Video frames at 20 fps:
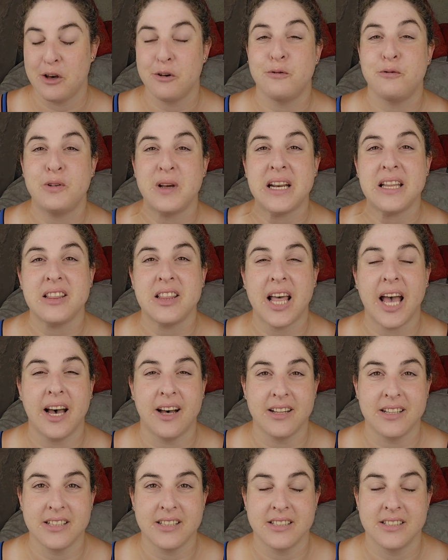
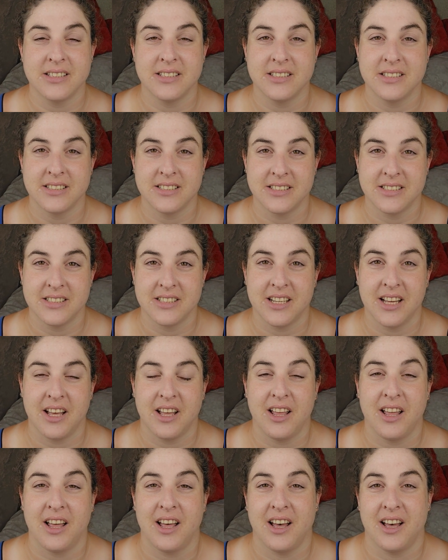Vertel.
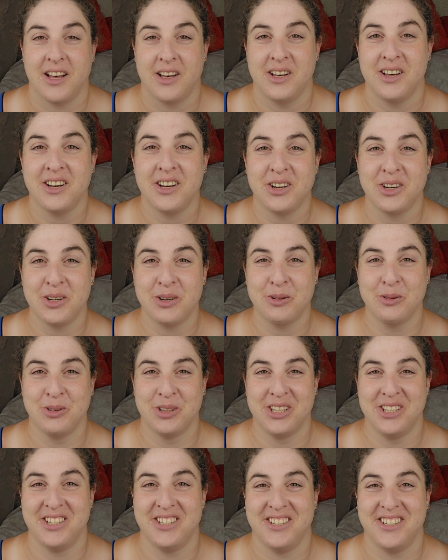Oh,
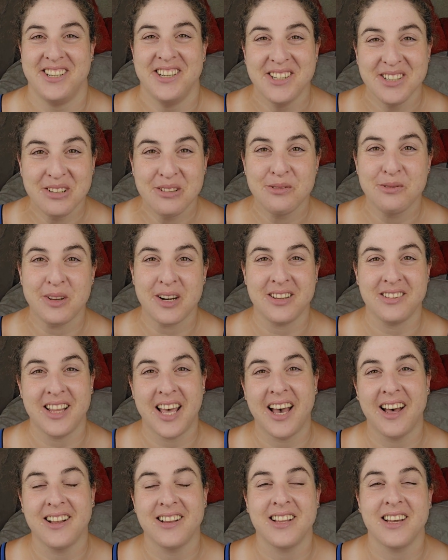word.
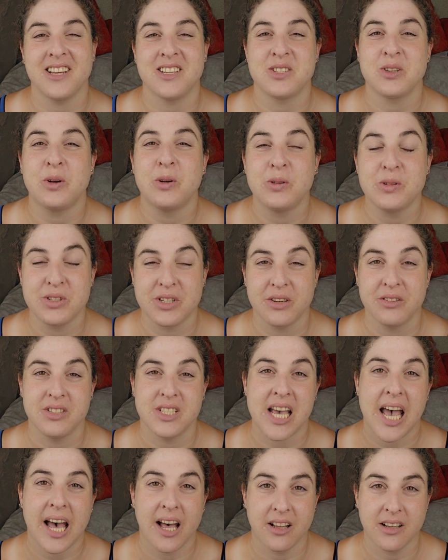Vertel is also
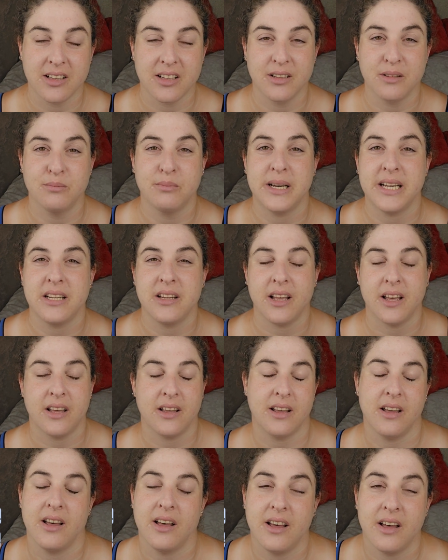tell, but
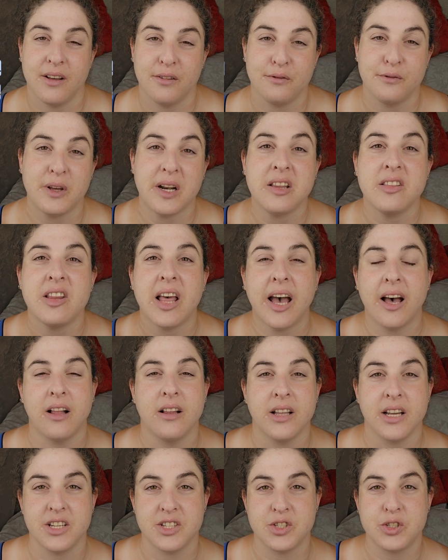
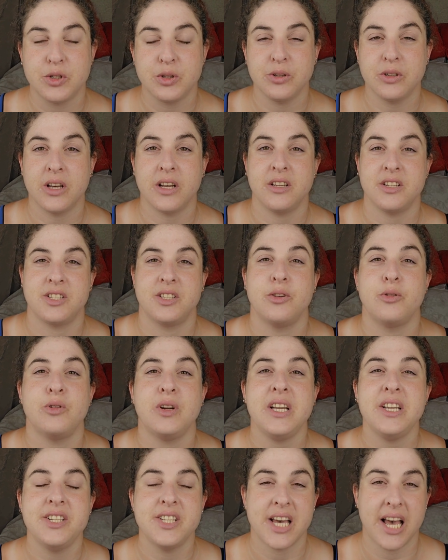vertel is the
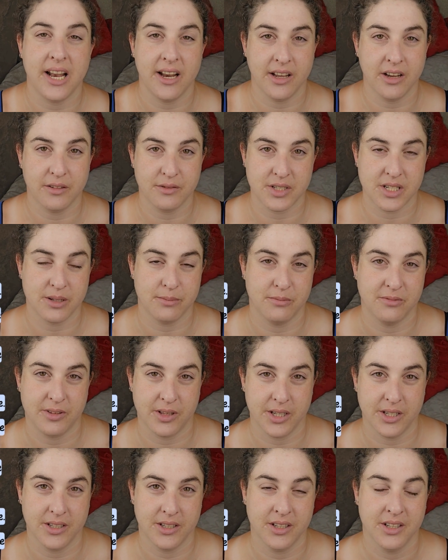retelling of
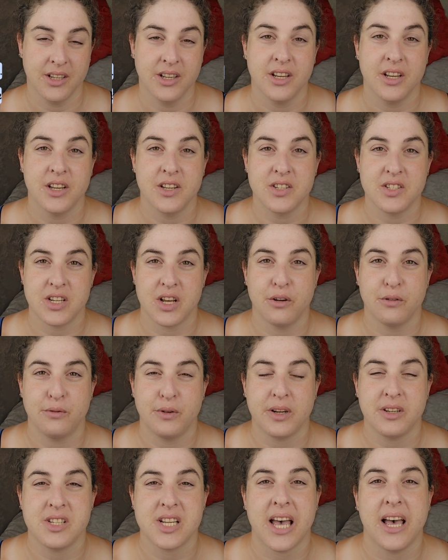something. So
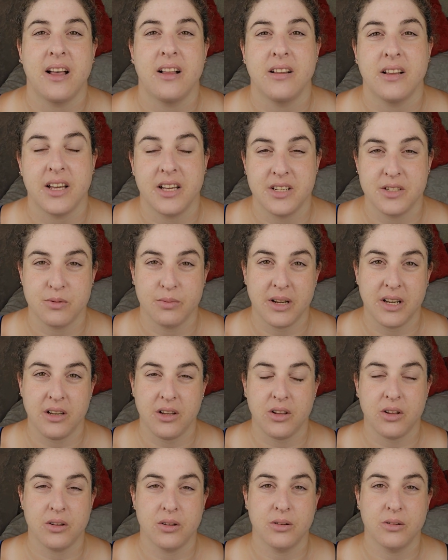vertel is when
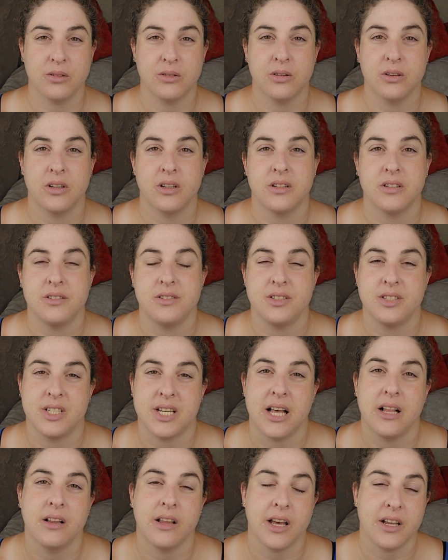you
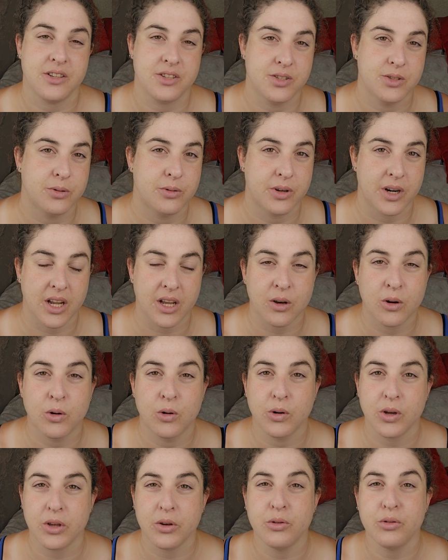tell a story
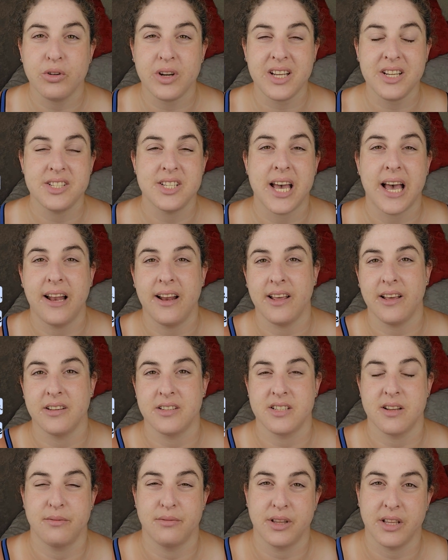or you're retelling
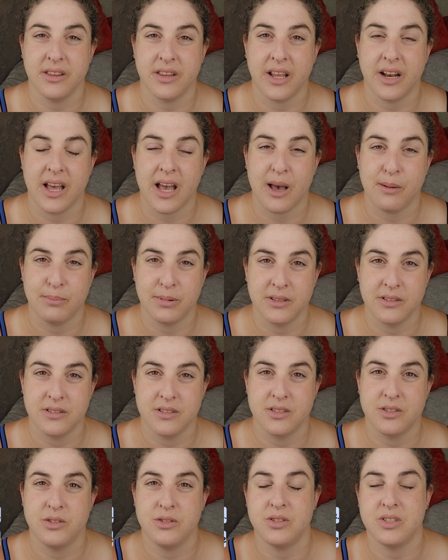something that
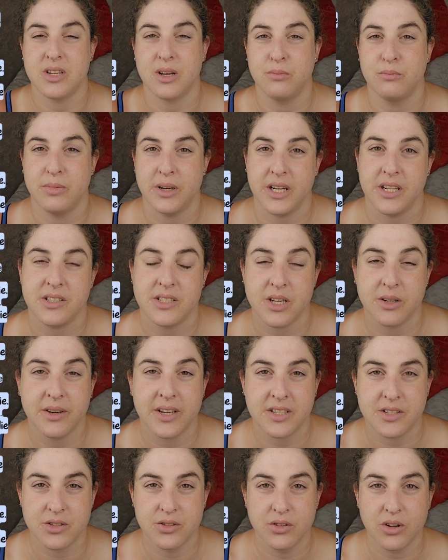happens to somebody. So
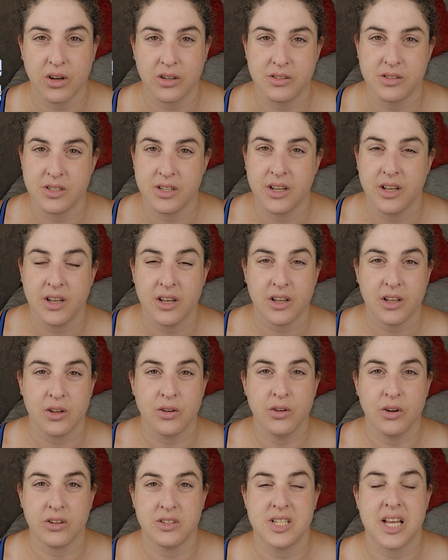it's not, you're
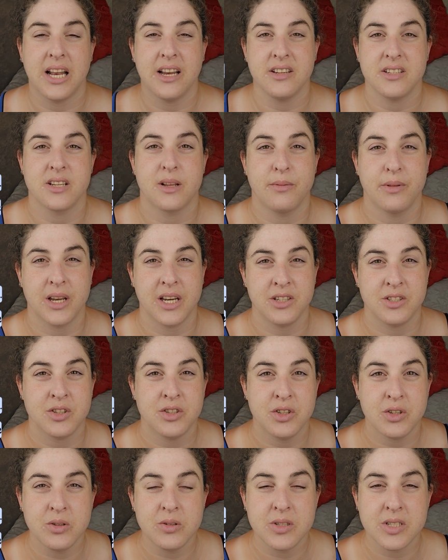not telling somebody to
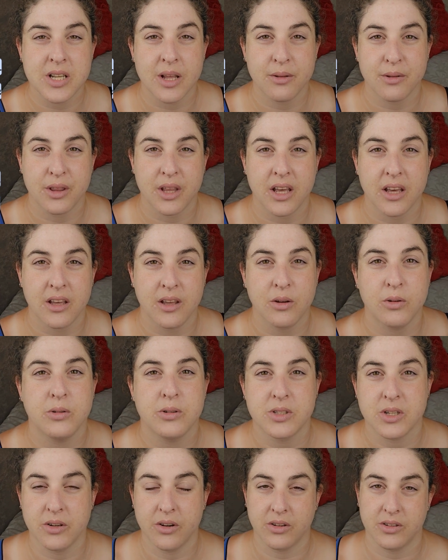do something. You're
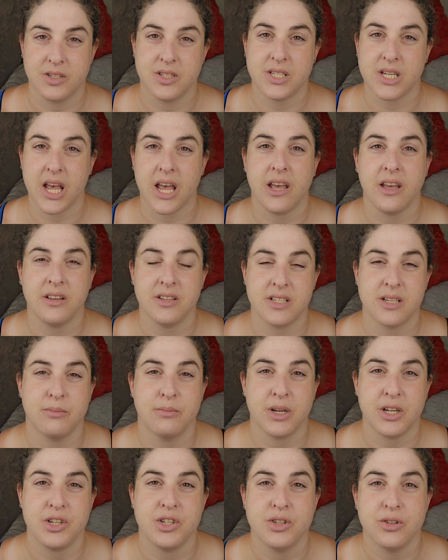also not saying
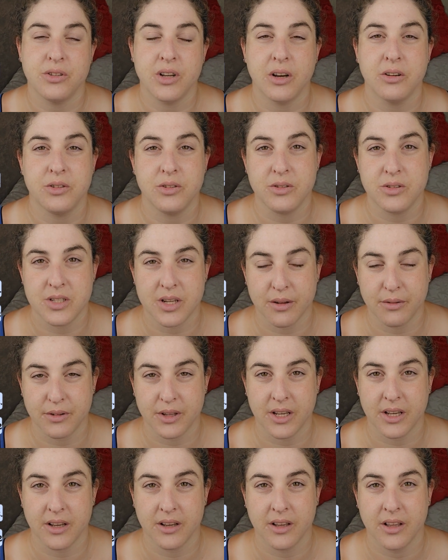somebody should go do
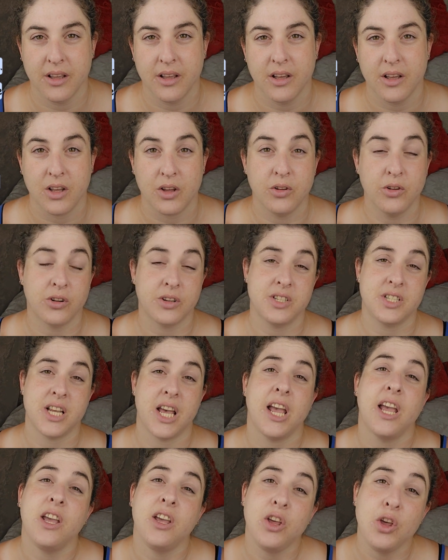something. You're not
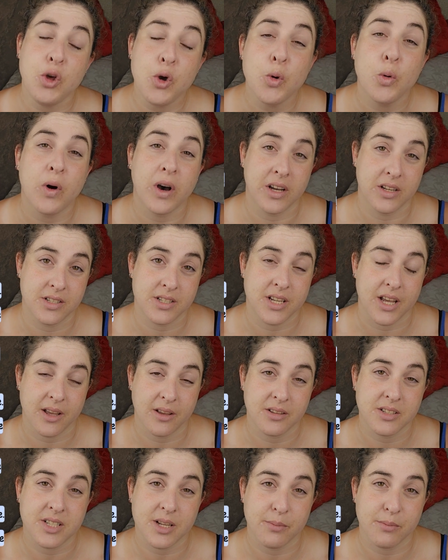saying you are
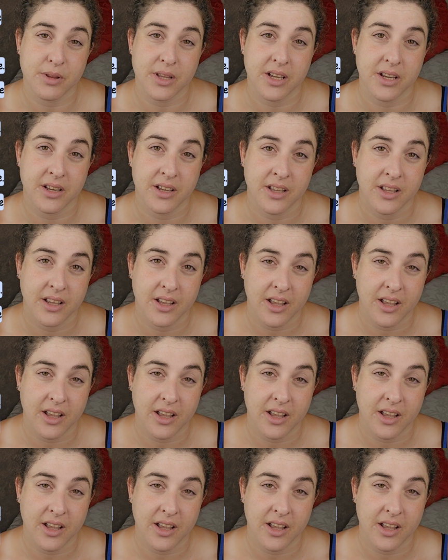saying something.